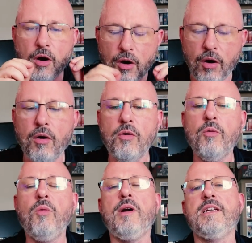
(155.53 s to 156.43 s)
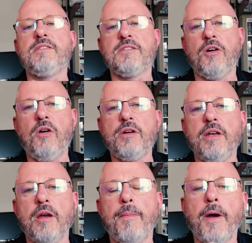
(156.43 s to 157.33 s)
always
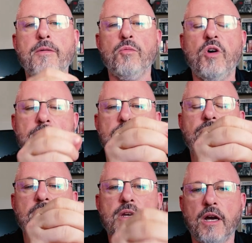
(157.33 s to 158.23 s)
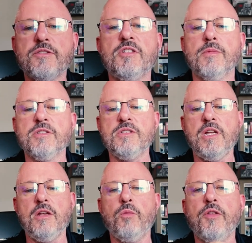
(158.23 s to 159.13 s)
talking about what the customers
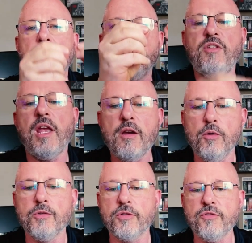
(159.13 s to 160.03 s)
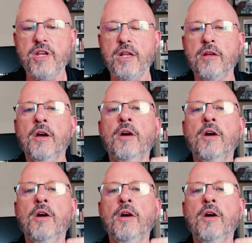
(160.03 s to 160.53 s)
need, what the stakeholders need,